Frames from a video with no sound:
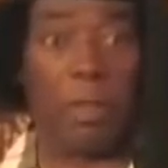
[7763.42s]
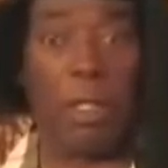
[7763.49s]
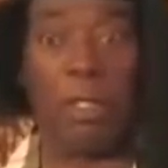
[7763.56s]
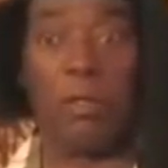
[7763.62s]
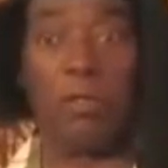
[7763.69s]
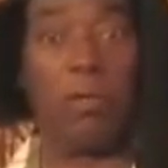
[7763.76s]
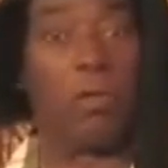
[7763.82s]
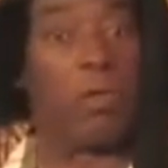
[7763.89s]

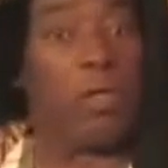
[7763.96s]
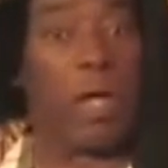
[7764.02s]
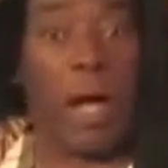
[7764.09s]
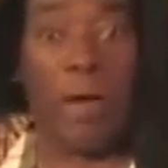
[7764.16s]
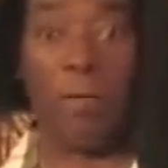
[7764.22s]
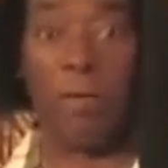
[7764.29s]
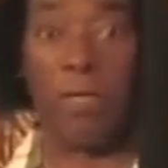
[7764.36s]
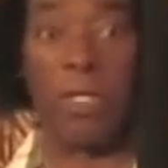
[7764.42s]
And All you're right.
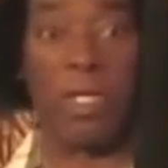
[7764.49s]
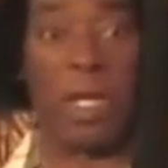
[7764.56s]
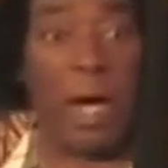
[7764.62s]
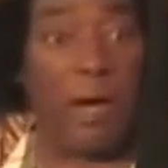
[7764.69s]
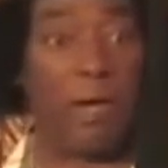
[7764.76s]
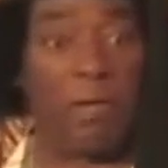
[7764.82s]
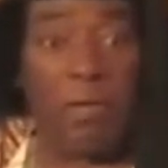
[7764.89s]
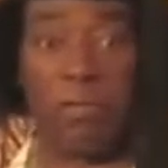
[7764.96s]
not going to get
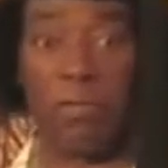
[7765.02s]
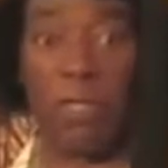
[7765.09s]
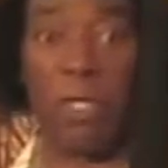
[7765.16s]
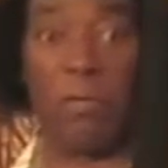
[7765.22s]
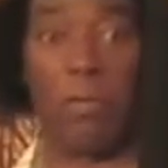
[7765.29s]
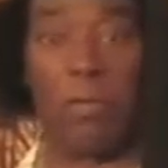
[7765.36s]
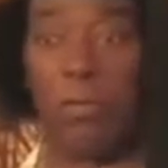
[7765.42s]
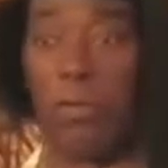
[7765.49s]
out of this
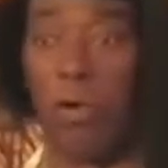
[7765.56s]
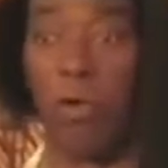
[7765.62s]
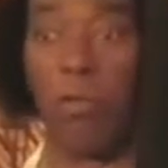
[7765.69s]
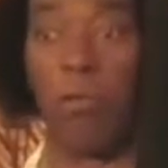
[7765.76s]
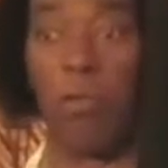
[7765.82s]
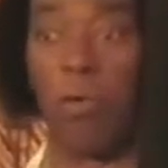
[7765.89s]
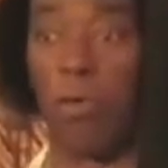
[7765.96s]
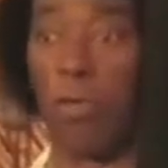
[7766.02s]
thing with
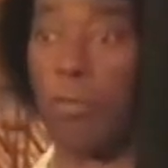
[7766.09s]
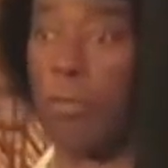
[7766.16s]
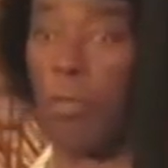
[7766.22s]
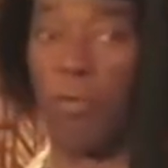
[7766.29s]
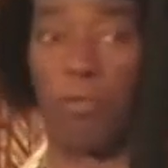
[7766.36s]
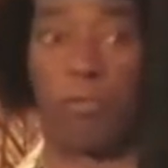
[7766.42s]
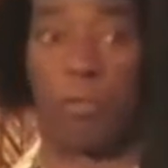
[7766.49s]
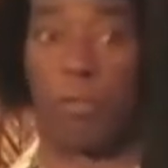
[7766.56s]
no more
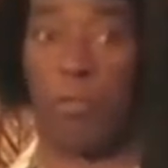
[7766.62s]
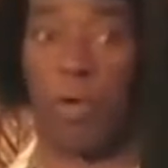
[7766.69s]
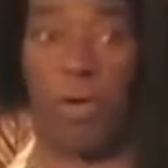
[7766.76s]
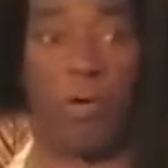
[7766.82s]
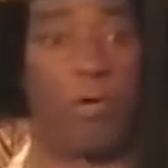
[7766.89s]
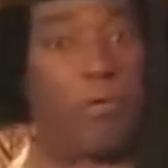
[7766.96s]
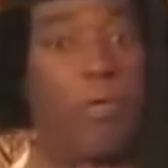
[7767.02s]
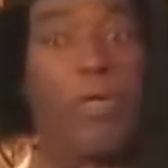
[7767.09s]
emotional
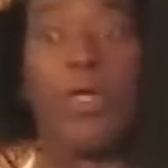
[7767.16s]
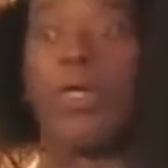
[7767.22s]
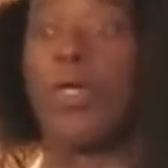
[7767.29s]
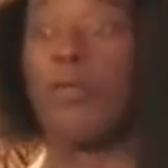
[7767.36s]
prayers.